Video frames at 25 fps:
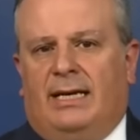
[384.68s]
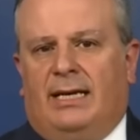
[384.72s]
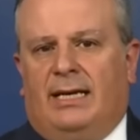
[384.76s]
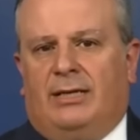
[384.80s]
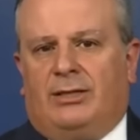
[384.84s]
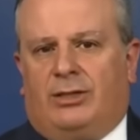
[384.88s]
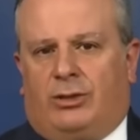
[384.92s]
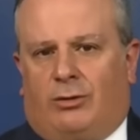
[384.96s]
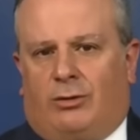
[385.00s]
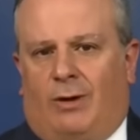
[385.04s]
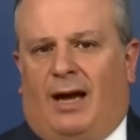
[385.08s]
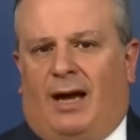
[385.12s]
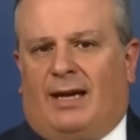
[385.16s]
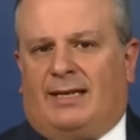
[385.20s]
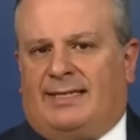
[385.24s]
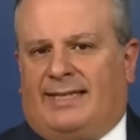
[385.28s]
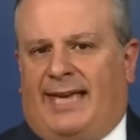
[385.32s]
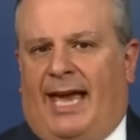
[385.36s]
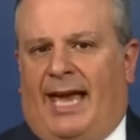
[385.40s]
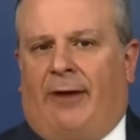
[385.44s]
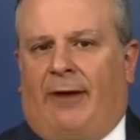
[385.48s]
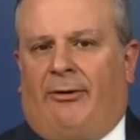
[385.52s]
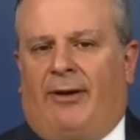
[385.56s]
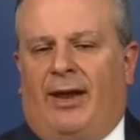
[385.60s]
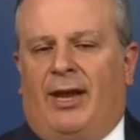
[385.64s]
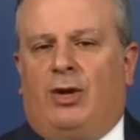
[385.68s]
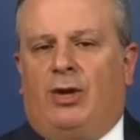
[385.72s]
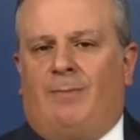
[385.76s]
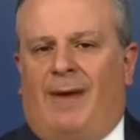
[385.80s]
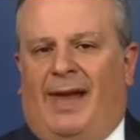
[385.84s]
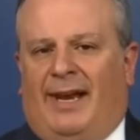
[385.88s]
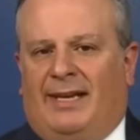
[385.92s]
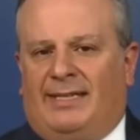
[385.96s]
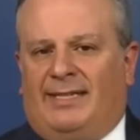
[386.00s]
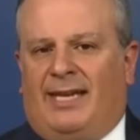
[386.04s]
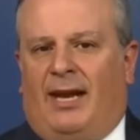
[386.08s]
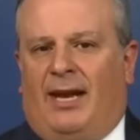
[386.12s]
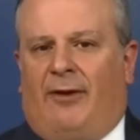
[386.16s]
trucks carrying
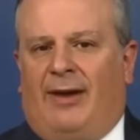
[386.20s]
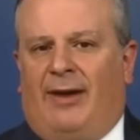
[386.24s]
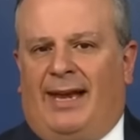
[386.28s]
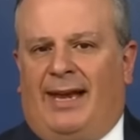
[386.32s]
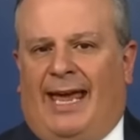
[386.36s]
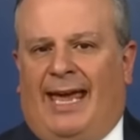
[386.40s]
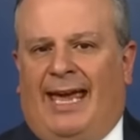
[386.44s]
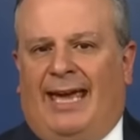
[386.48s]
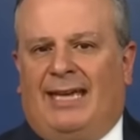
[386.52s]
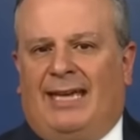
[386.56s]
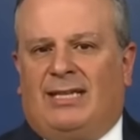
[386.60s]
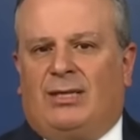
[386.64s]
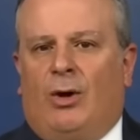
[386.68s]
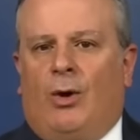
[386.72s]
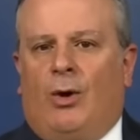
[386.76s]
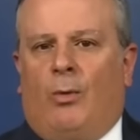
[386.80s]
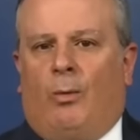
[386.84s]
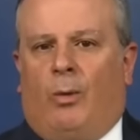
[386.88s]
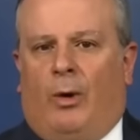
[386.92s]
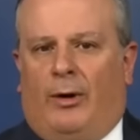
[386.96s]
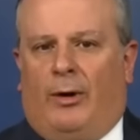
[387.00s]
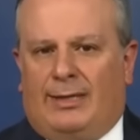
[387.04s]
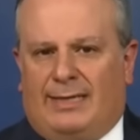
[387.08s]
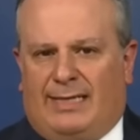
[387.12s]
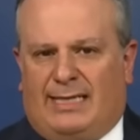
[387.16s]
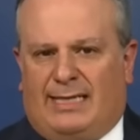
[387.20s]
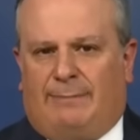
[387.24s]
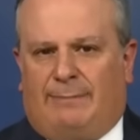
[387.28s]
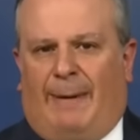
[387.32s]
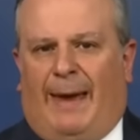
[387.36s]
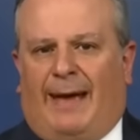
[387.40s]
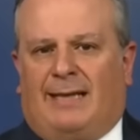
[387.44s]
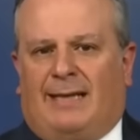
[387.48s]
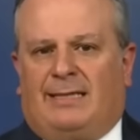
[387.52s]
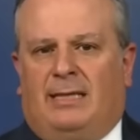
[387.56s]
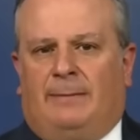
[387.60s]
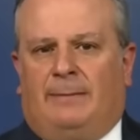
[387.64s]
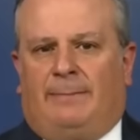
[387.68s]
humanitarian aid were
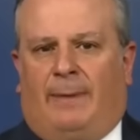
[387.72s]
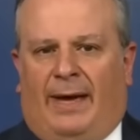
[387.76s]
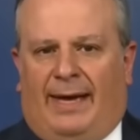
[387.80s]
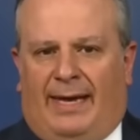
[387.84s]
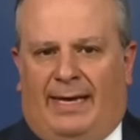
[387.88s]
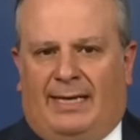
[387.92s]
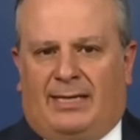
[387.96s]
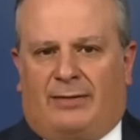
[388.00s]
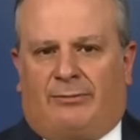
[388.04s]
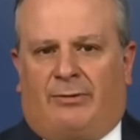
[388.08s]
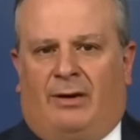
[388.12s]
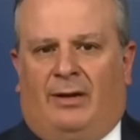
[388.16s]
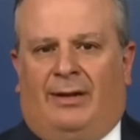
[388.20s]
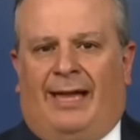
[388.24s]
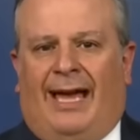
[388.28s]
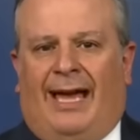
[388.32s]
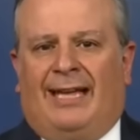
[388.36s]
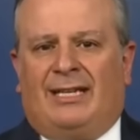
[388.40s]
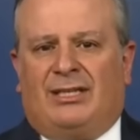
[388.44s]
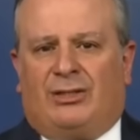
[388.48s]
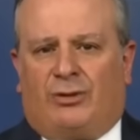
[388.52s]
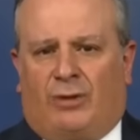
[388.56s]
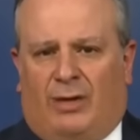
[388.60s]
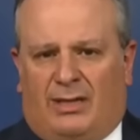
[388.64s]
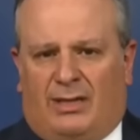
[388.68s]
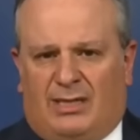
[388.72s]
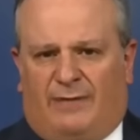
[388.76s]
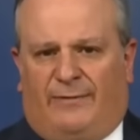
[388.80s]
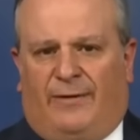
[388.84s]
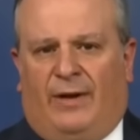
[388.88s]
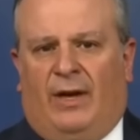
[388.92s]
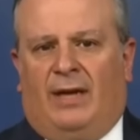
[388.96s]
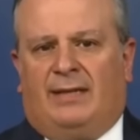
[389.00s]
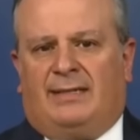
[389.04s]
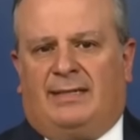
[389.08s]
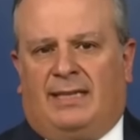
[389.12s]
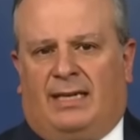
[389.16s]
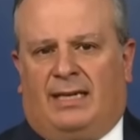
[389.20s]
inspected by Israel and
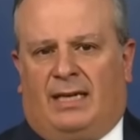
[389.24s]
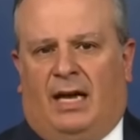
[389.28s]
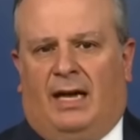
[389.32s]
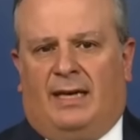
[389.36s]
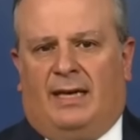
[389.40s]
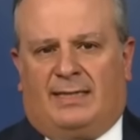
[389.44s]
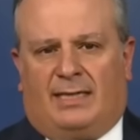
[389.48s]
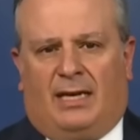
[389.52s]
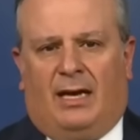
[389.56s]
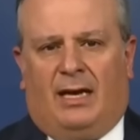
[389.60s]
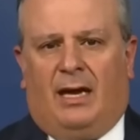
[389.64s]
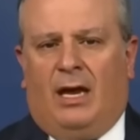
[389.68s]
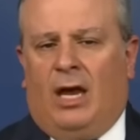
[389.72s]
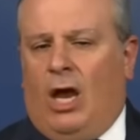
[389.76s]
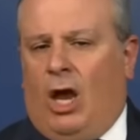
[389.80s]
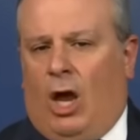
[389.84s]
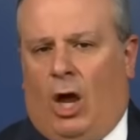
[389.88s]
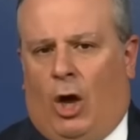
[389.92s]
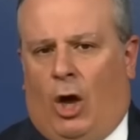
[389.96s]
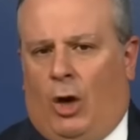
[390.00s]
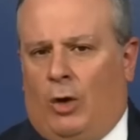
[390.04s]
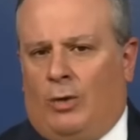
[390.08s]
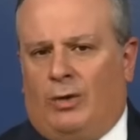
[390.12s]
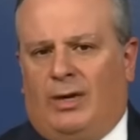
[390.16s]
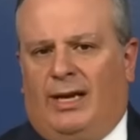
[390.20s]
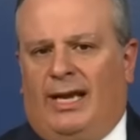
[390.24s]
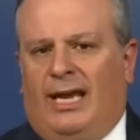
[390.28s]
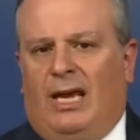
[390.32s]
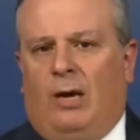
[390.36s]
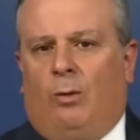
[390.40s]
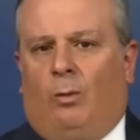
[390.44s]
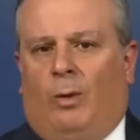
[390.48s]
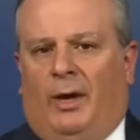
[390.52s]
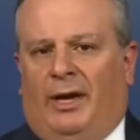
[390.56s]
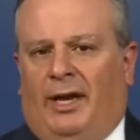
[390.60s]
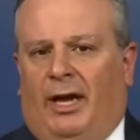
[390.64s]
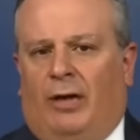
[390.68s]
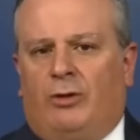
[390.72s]
transferred to Gaza. Only
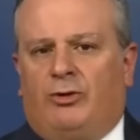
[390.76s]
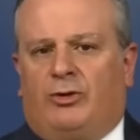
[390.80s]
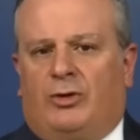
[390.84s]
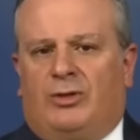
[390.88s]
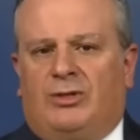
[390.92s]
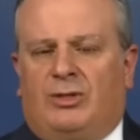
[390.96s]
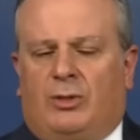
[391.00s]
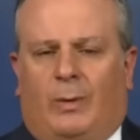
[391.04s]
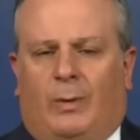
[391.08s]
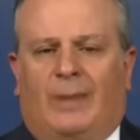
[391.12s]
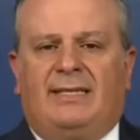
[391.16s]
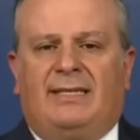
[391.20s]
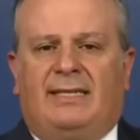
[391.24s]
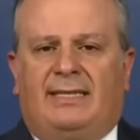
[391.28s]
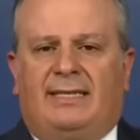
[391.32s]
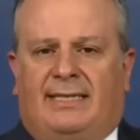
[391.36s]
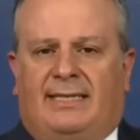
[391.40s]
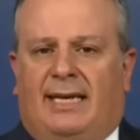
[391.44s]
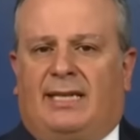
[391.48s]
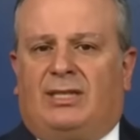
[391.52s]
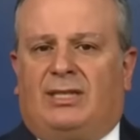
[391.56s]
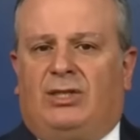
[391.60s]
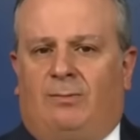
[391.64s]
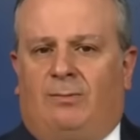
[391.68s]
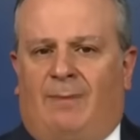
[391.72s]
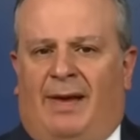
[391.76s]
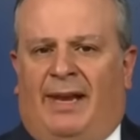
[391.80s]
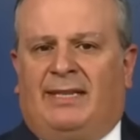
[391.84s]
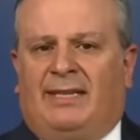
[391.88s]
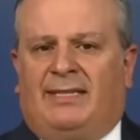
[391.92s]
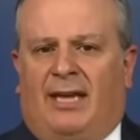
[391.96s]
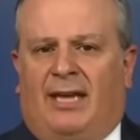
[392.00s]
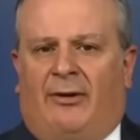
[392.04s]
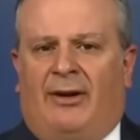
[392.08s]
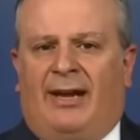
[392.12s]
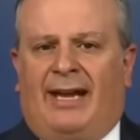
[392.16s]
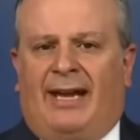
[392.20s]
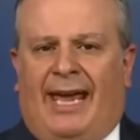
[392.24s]
126
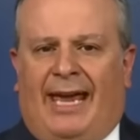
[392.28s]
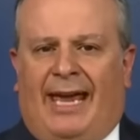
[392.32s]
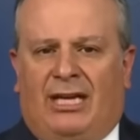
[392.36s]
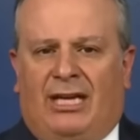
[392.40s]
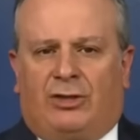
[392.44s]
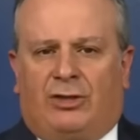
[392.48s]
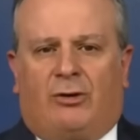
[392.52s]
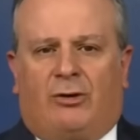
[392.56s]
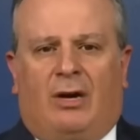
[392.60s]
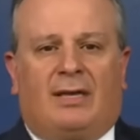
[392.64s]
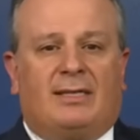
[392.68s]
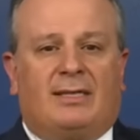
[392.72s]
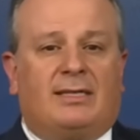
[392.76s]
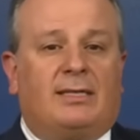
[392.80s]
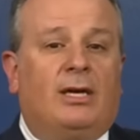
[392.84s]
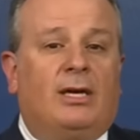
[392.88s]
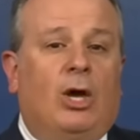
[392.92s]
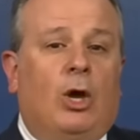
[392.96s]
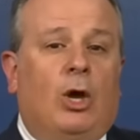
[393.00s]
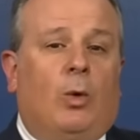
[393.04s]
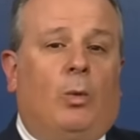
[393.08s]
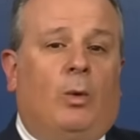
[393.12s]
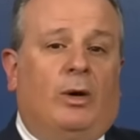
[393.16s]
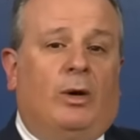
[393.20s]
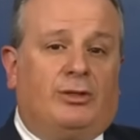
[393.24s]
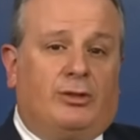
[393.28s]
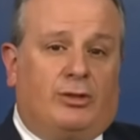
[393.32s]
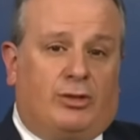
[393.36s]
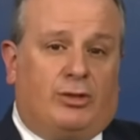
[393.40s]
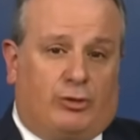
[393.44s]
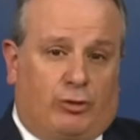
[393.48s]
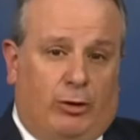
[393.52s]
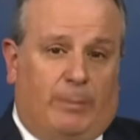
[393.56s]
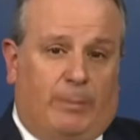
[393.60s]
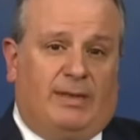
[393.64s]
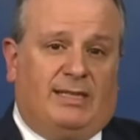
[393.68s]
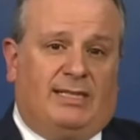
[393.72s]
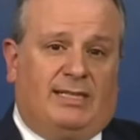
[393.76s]
humanitarian aid trucks were
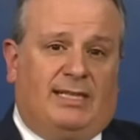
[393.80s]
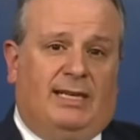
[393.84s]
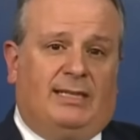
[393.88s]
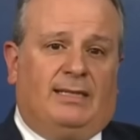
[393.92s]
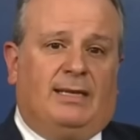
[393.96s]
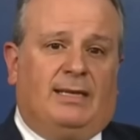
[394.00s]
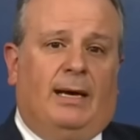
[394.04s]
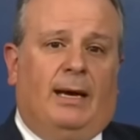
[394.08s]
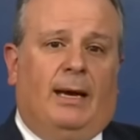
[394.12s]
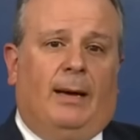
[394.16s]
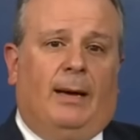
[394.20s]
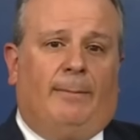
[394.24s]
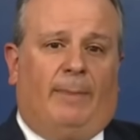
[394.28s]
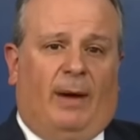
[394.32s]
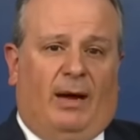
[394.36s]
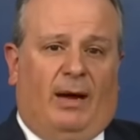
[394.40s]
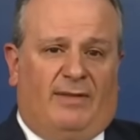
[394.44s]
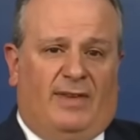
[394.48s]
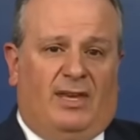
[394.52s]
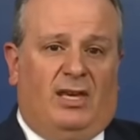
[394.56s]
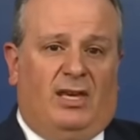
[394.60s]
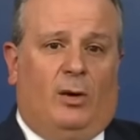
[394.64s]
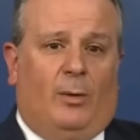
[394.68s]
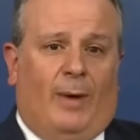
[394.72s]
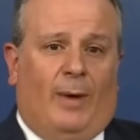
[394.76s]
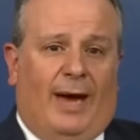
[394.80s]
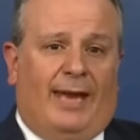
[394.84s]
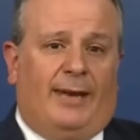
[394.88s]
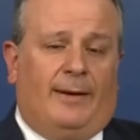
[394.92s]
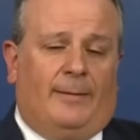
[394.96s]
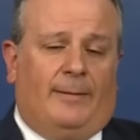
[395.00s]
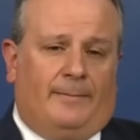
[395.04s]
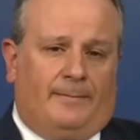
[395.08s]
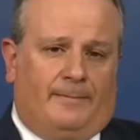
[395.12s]
distributed by the UN.